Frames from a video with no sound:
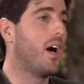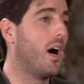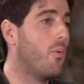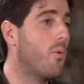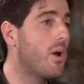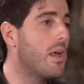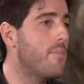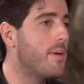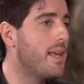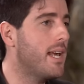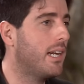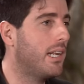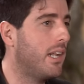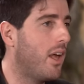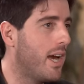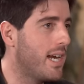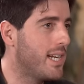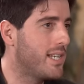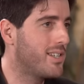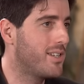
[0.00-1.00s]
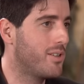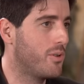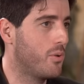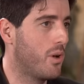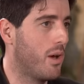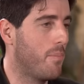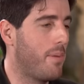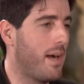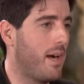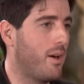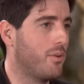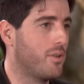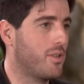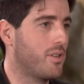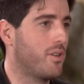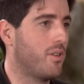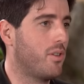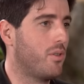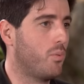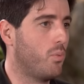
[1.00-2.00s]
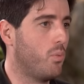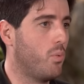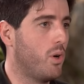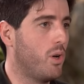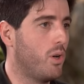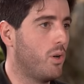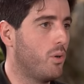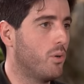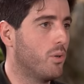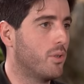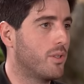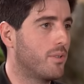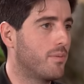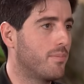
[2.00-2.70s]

Are we being lied to about the world?